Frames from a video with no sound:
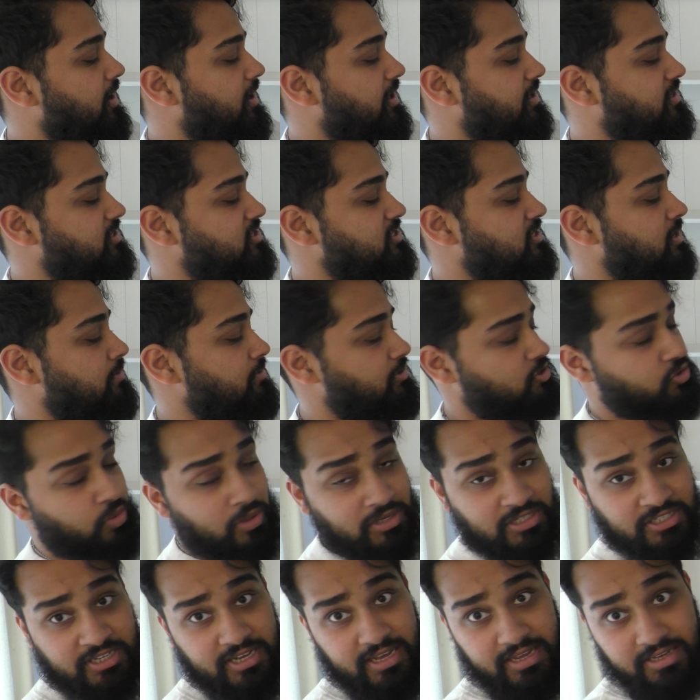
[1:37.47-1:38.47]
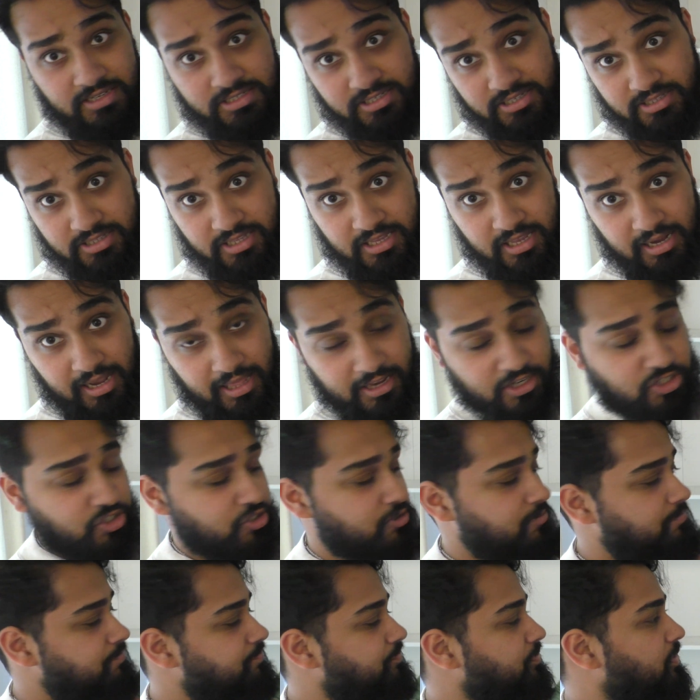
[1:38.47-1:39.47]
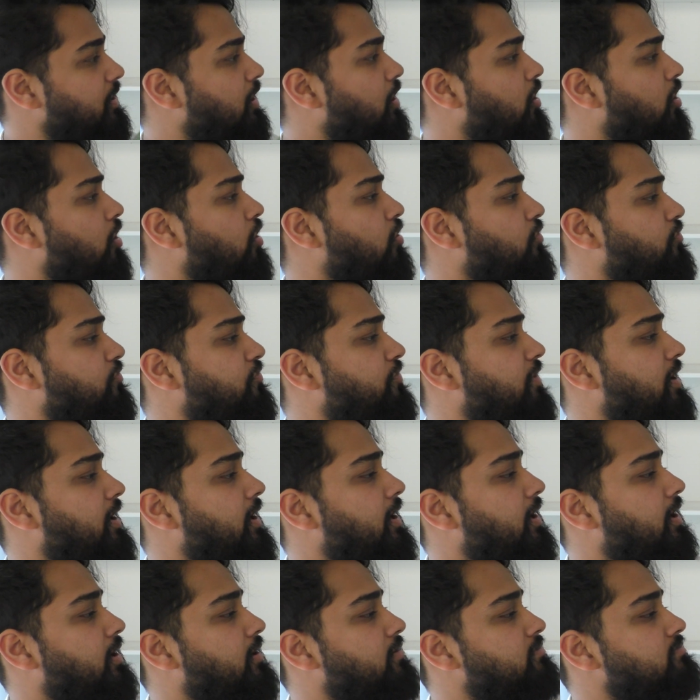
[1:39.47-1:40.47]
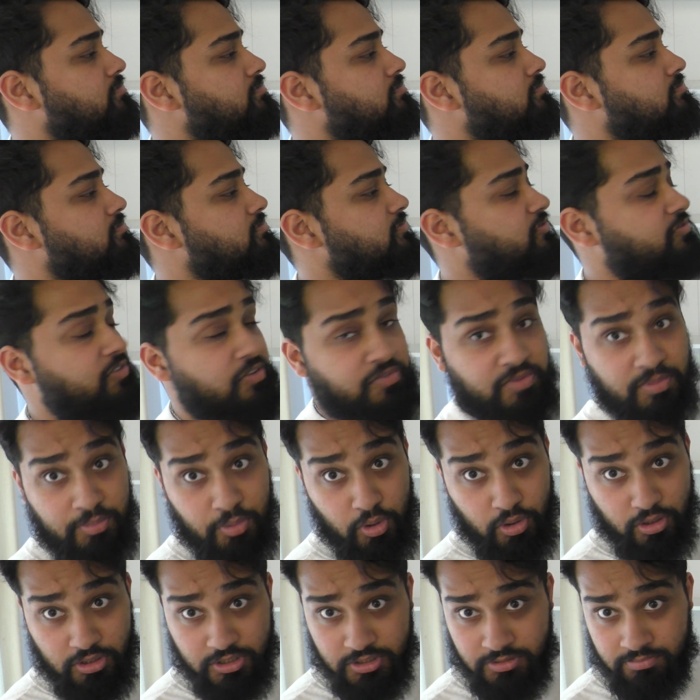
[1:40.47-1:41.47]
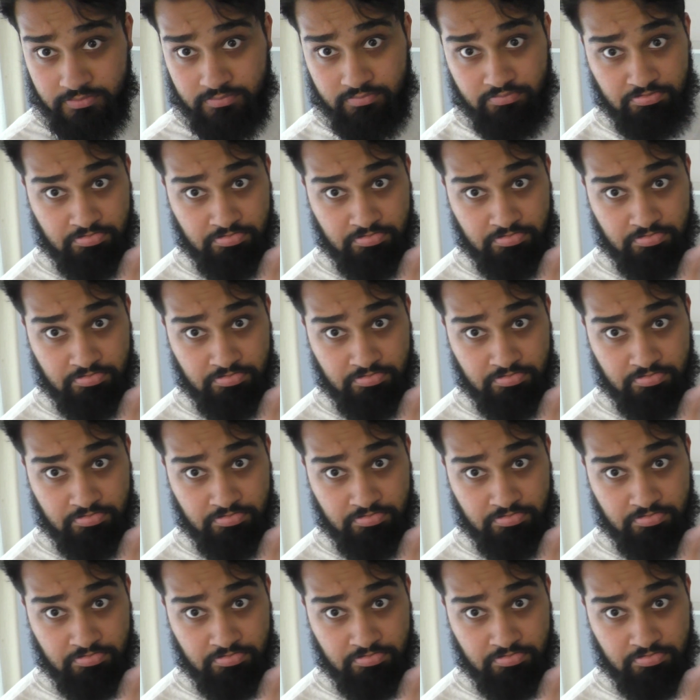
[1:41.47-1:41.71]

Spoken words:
It's number 28 in the collection of 50 books.